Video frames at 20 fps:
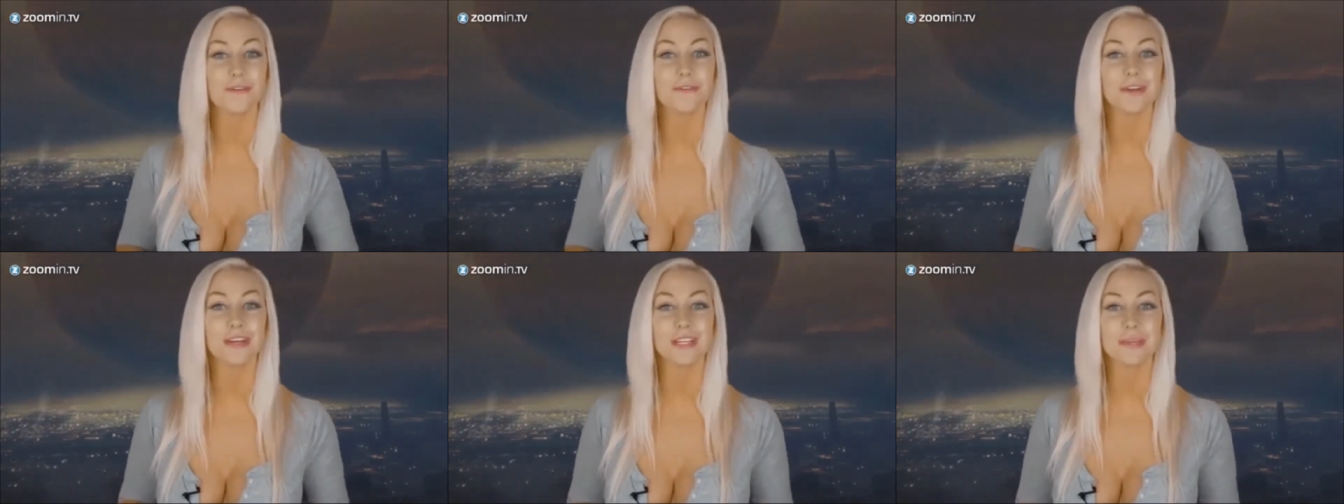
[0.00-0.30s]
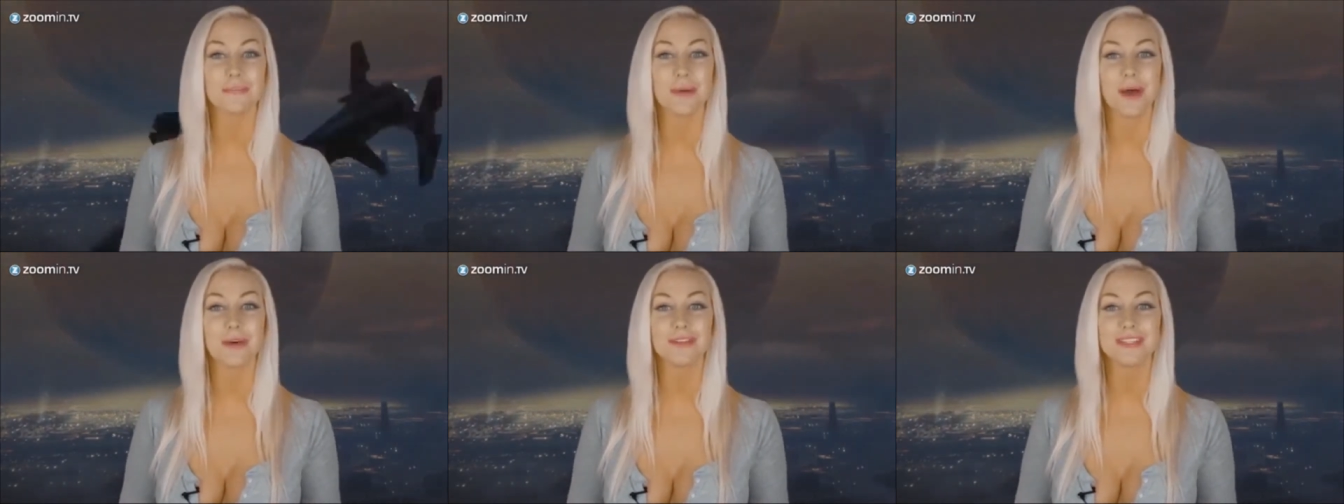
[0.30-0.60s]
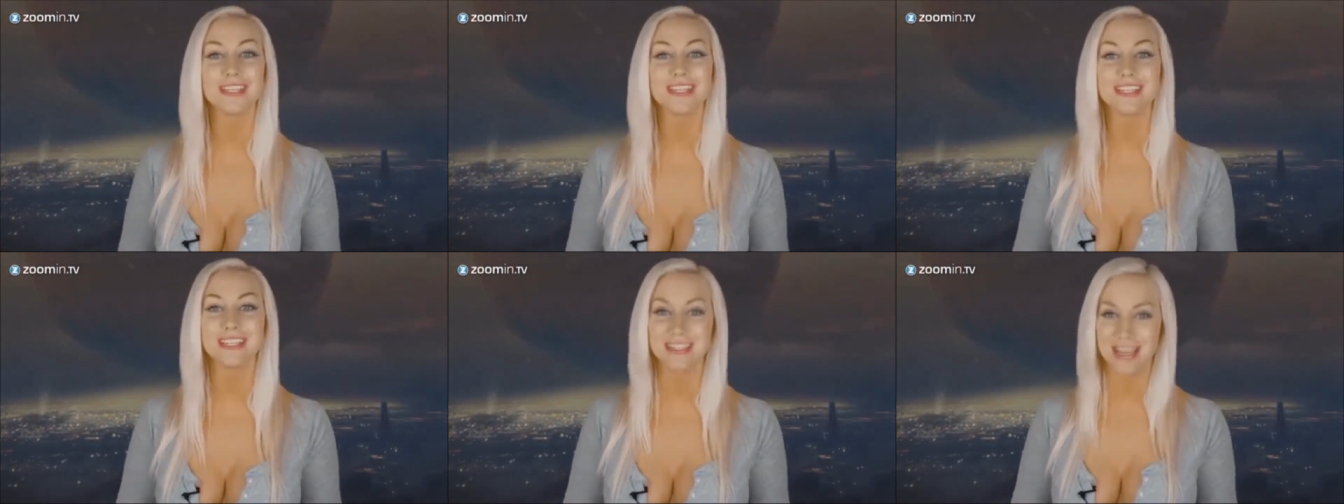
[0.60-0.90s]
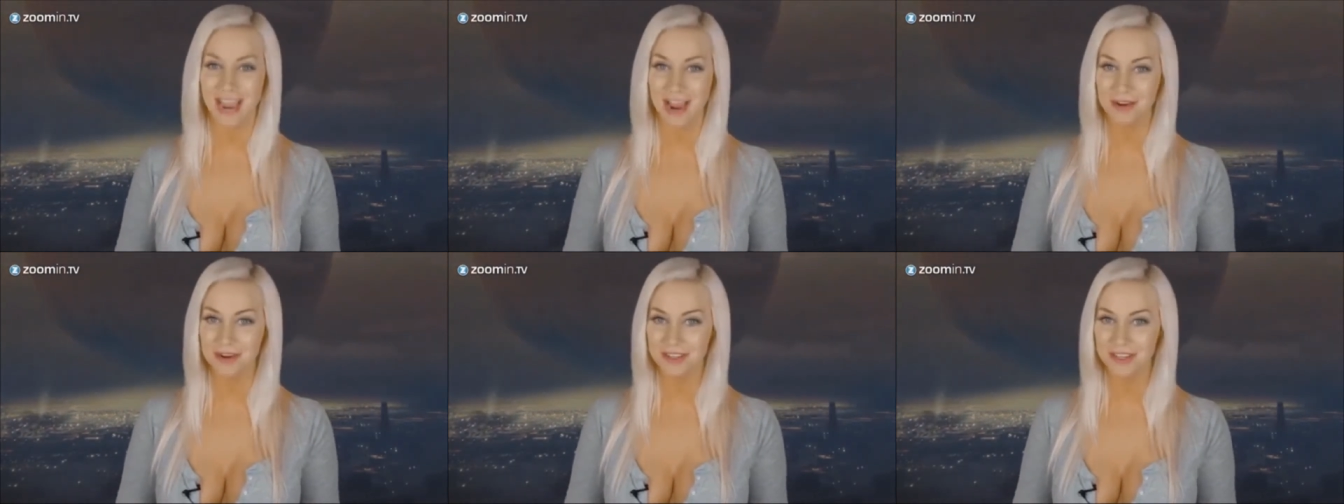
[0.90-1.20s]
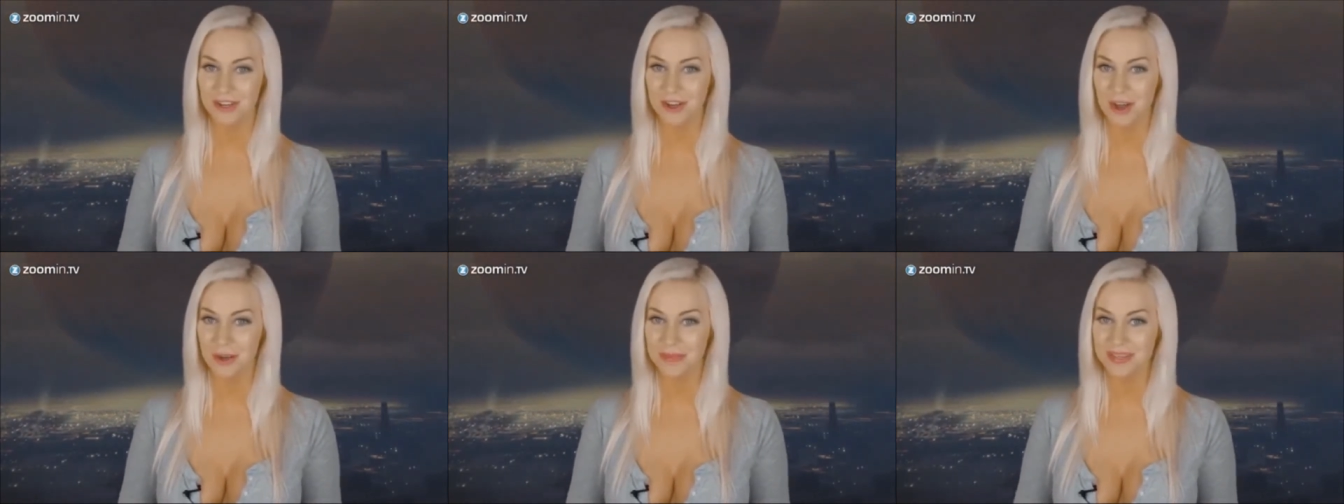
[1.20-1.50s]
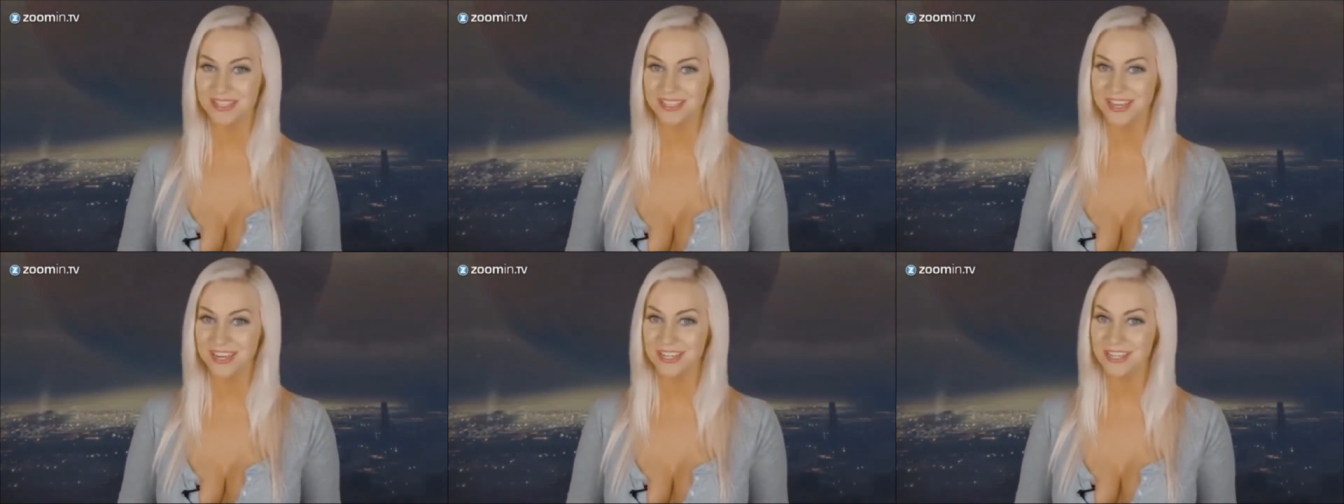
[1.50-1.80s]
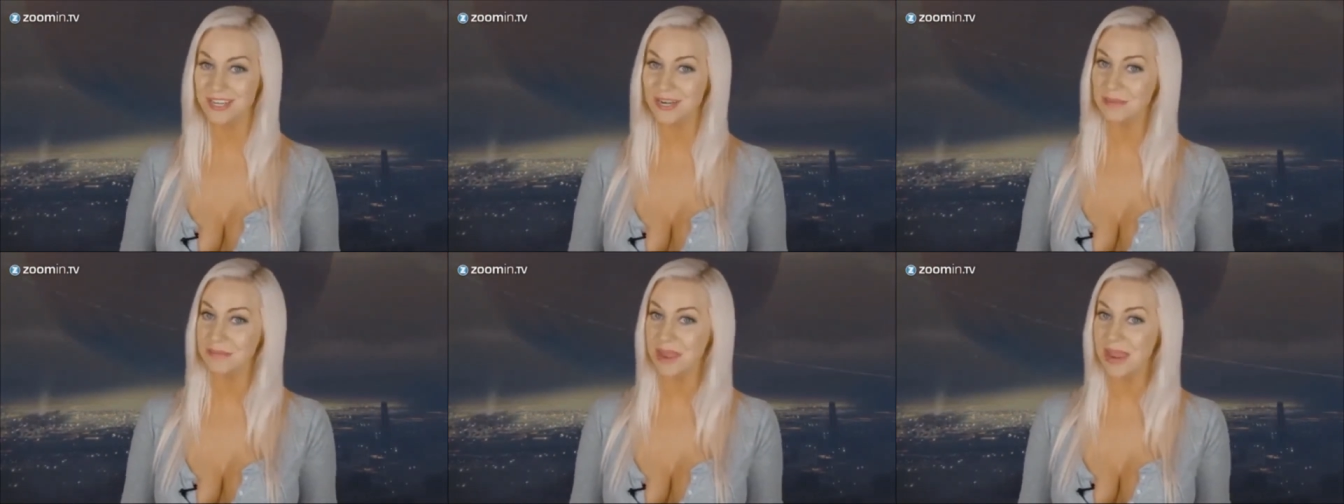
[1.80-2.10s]
Don't forget to post it down in the comments
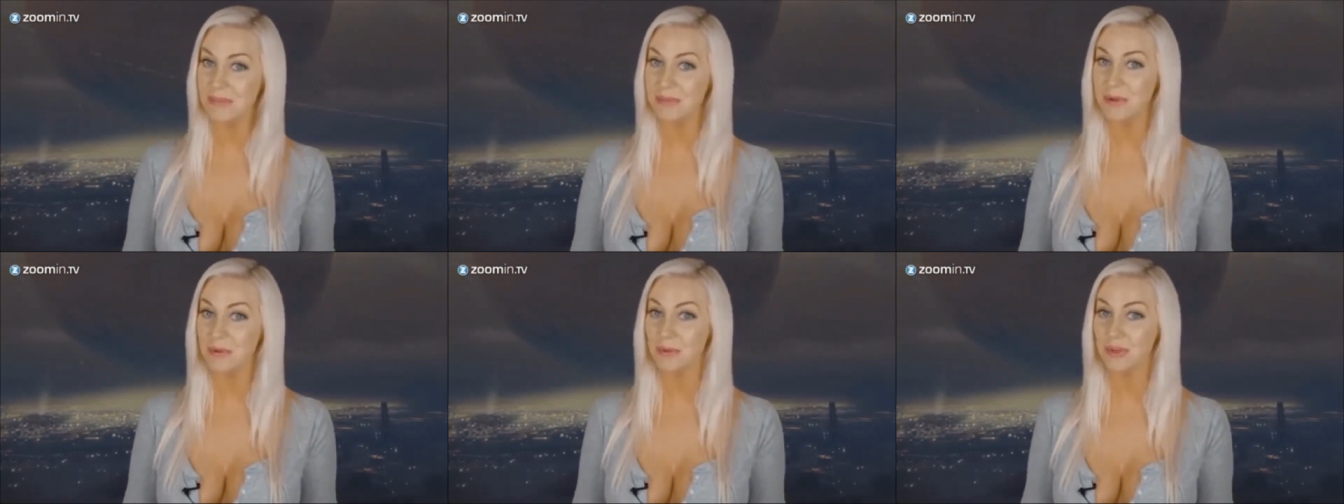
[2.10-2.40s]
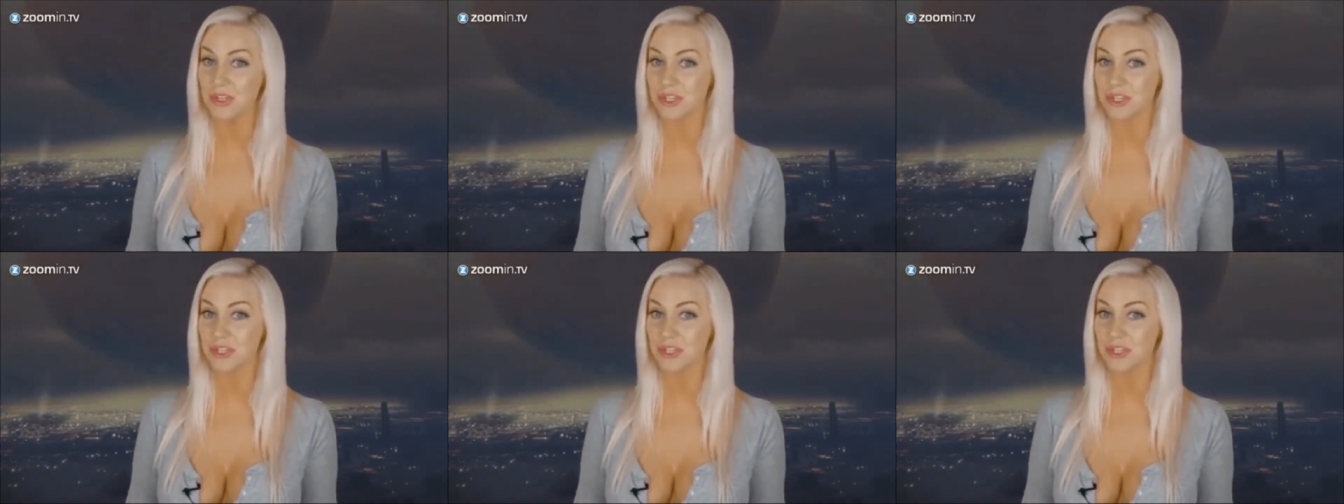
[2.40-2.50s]
section and maybe